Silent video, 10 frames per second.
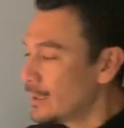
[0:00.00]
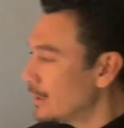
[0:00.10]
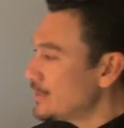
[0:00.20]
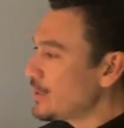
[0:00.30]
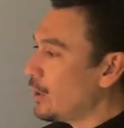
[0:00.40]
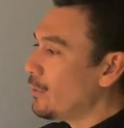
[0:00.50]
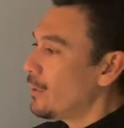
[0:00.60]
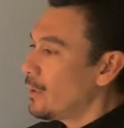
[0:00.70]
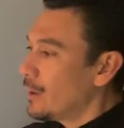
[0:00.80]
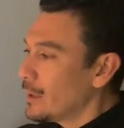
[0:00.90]

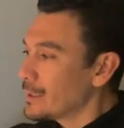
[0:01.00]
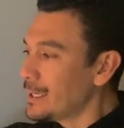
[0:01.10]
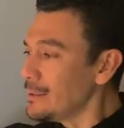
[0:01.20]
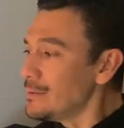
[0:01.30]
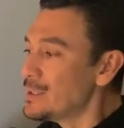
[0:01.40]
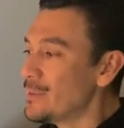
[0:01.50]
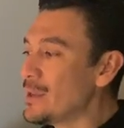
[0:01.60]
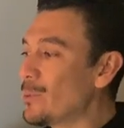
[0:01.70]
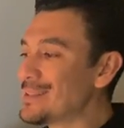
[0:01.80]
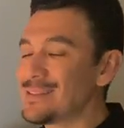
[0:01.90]
So can you tell me
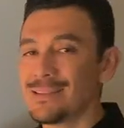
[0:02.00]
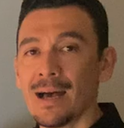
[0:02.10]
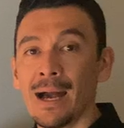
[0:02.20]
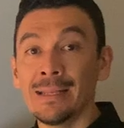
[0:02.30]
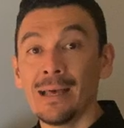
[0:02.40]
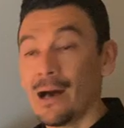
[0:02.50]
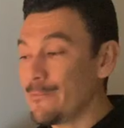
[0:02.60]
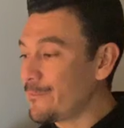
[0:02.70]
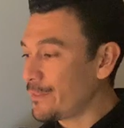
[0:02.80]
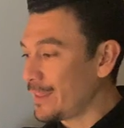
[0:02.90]
what sine of
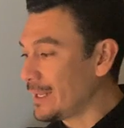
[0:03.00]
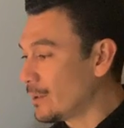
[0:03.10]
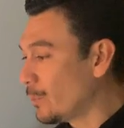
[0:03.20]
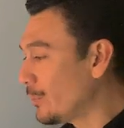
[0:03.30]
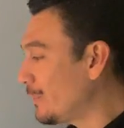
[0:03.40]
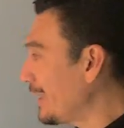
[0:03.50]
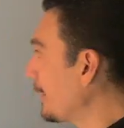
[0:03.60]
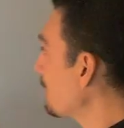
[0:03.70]
theta would be?